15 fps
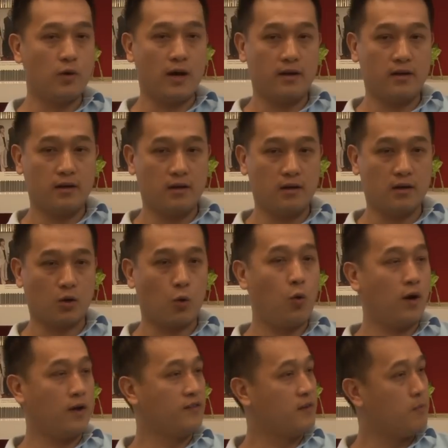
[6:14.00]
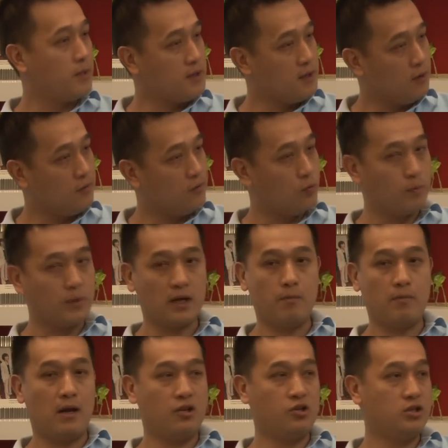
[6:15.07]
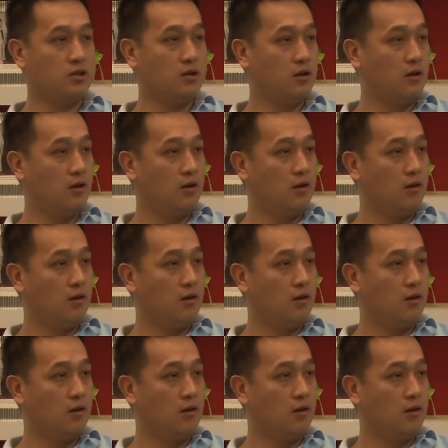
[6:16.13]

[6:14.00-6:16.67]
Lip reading: You either acquire somebody else to become larger,